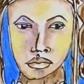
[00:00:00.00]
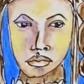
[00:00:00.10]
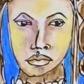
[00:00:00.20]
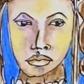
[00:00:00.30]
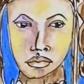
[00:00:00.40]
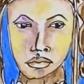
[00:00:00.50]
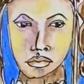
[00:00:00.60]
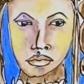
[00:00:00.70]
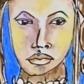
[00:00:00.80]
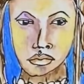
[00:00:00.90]
I just love
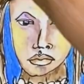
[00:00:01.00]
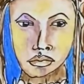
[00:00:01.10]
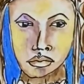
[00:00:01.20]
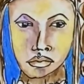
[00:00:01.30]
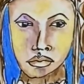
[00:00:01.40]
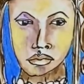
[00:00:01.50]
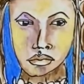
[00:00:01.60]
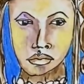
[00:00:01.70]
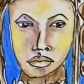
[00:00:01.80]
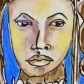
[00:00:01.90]
those
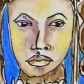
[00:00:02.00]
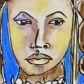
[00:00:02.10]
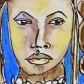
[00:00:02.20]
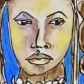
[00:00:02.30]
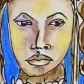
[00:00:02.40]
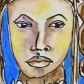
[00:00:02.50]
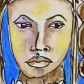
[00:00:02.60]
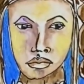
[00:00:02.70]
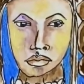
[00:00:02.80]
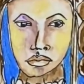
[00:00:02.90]
colours so
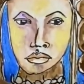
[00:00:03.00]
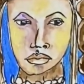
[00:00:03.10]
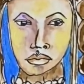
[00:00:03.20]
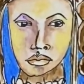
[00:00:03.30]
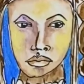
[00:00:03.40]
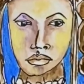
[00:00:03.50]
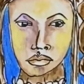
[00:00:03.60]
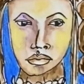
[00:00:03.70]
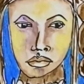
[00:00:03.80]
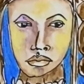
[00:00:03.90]
much, and the
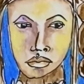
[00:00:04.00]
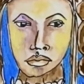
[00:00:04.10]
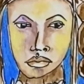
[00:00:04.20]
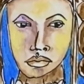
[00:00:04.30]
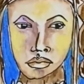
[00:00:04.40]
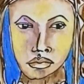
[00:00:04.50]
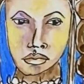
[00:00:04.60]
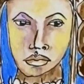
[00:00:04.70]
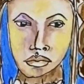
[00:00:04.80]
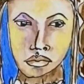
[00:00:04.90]
vibrancy of
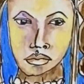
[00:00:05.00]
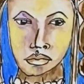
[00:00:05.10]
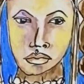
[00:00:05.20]
them,